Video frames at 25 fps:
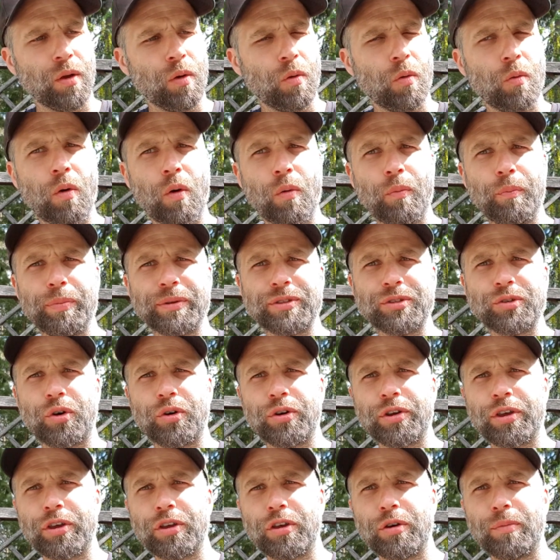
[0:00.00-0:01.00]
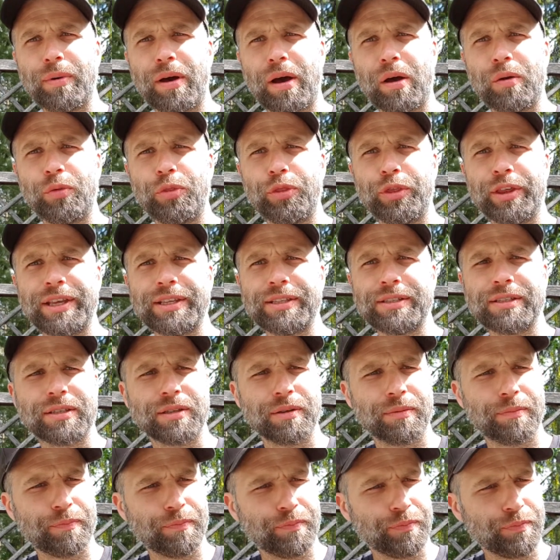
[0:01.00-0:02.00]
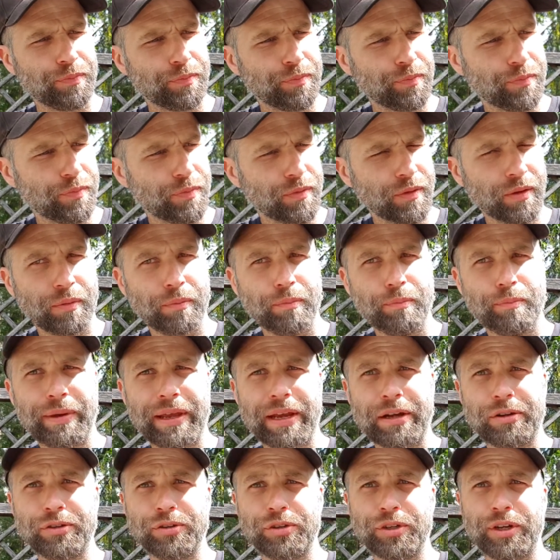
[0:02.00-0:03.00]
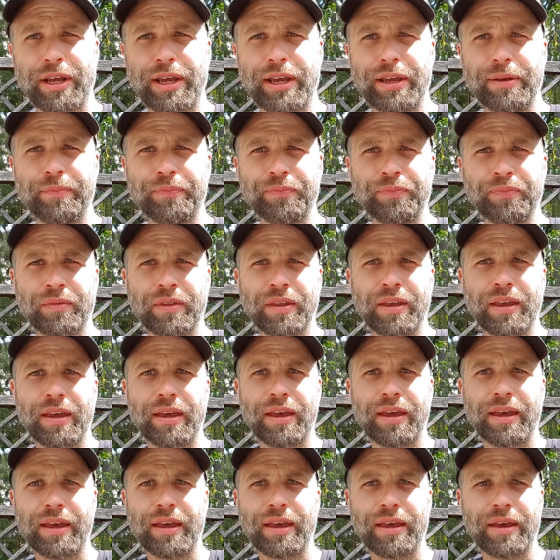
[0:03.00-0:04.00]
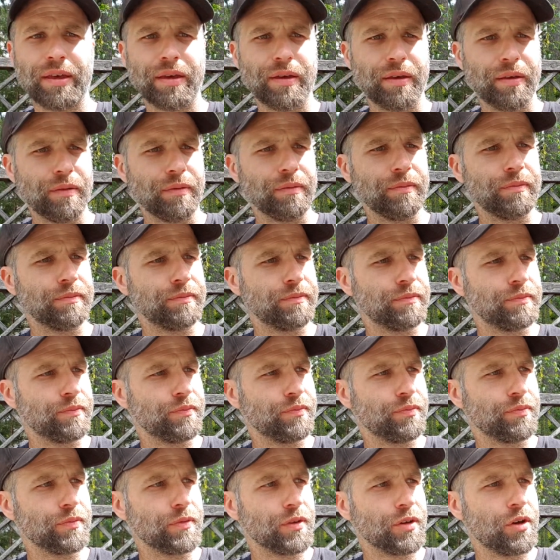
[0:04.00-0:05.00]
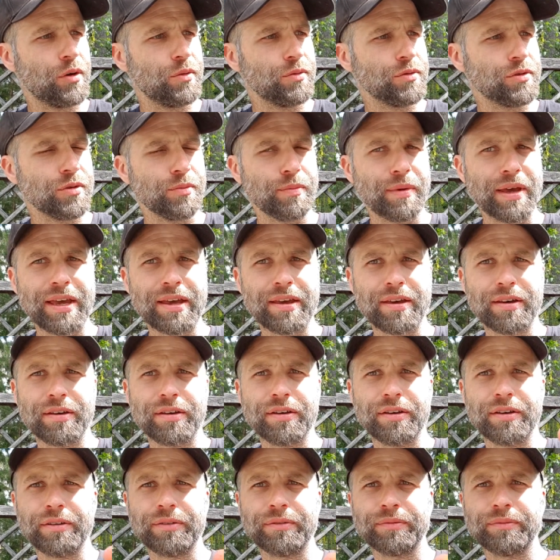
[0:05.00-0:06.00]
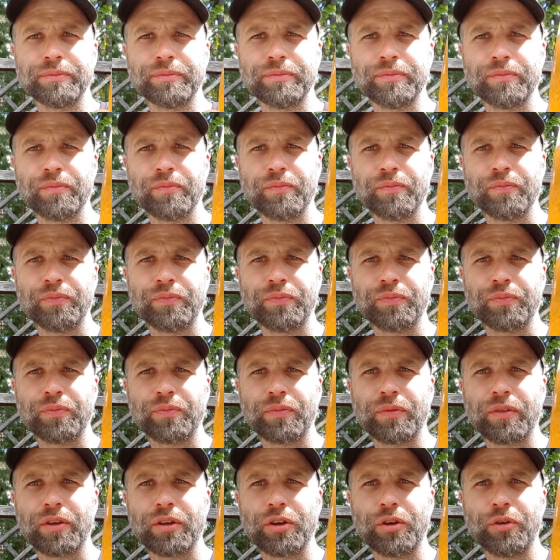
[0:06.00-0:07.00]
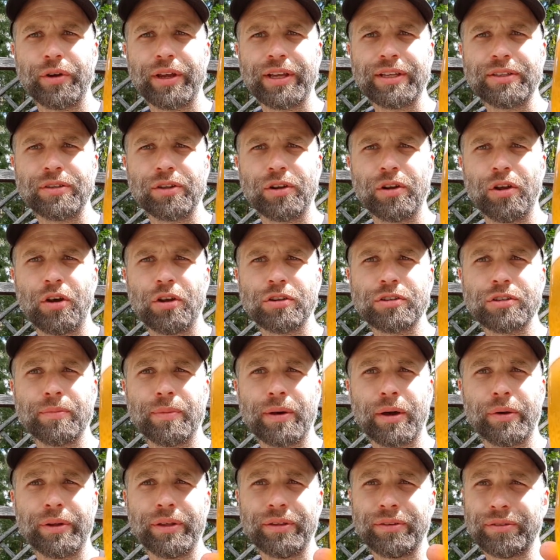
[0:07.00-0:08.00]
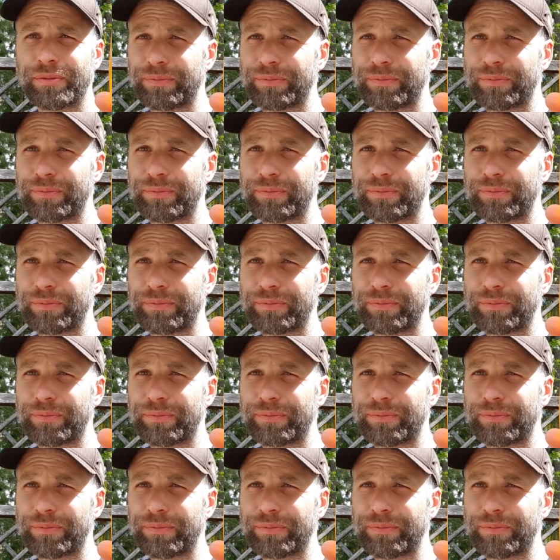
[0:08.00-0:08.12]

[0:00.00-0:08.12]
Won't be talking about this beer today. Uh, going to make a grain to glass about it.